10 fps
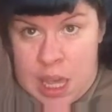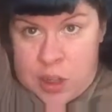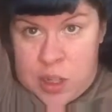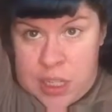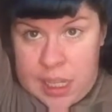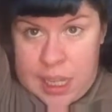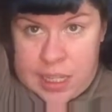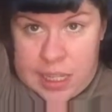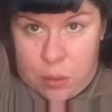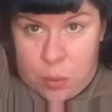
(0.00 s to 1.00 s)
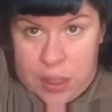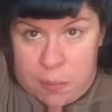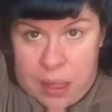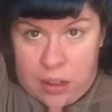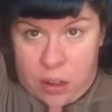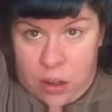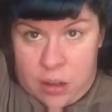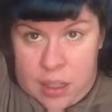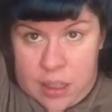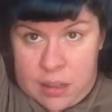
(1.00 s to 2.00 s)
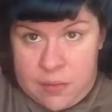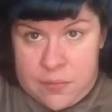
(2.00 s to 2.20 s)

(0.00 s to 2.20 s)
and just like I did with pin curling,